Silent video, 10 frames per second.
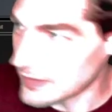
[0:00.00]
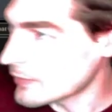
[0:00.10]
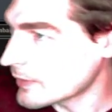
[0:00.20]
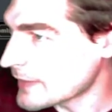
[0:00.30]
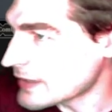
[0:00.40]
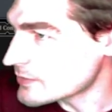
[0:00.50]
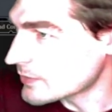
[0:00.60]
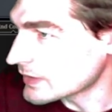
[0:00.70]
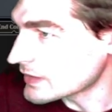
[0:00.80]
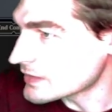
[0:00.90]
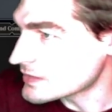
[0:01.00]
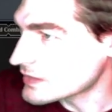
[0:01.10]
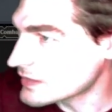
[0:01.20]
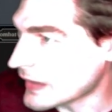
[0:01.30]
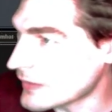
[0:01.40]
we're on match 1 against
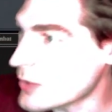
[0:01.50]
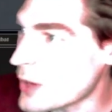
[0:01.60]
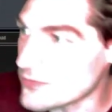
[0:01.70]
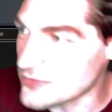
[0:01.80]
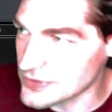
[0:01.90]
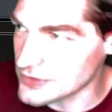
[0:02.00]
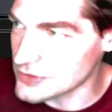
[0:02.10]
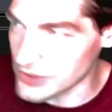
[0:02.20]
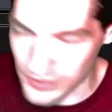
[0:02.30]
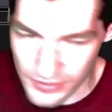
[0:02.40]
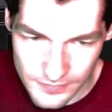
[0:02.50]
Kaufja.